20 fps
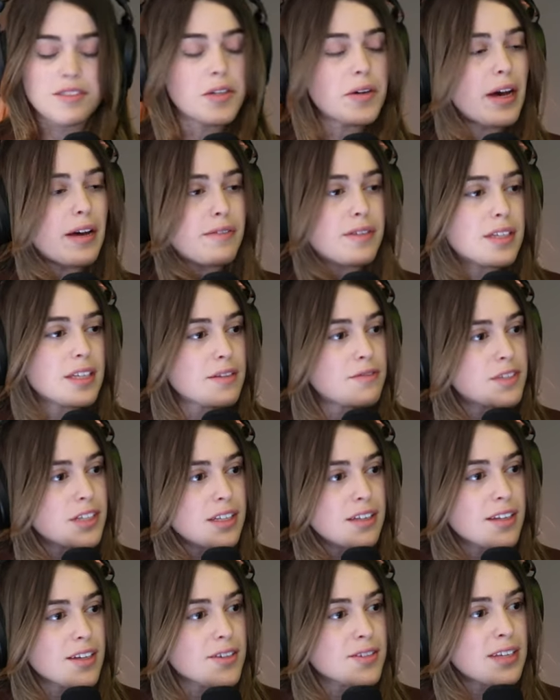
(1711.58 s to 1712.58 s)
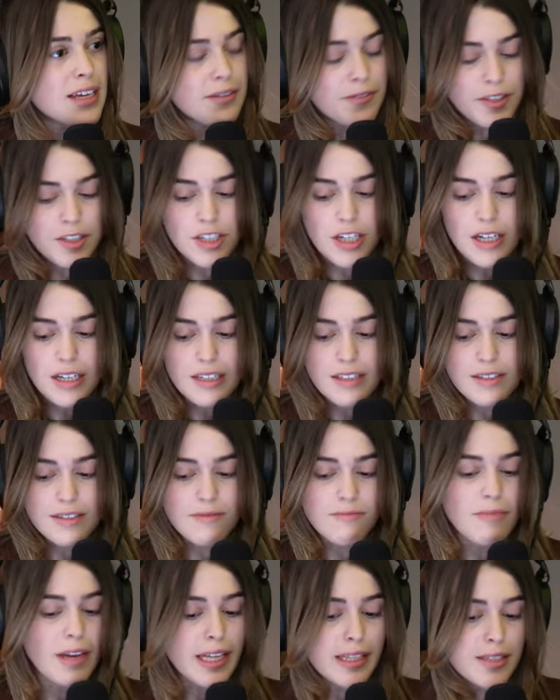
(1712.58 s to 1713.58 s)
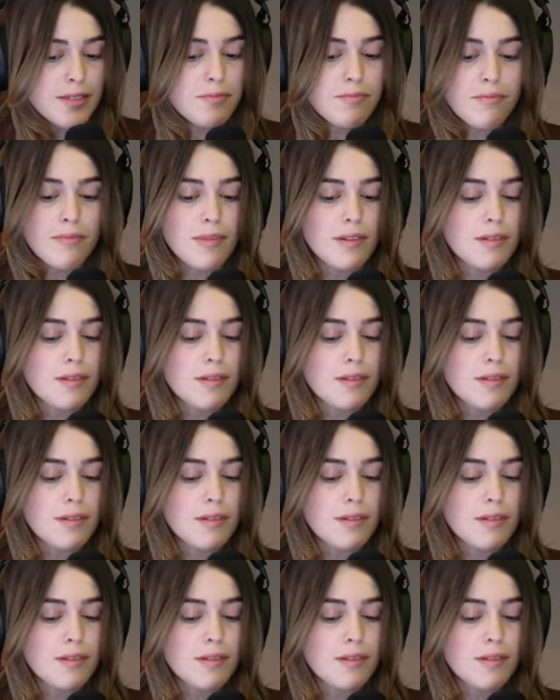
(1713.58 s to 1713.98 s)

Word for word: no heavy lifting, those heavy jugs. It's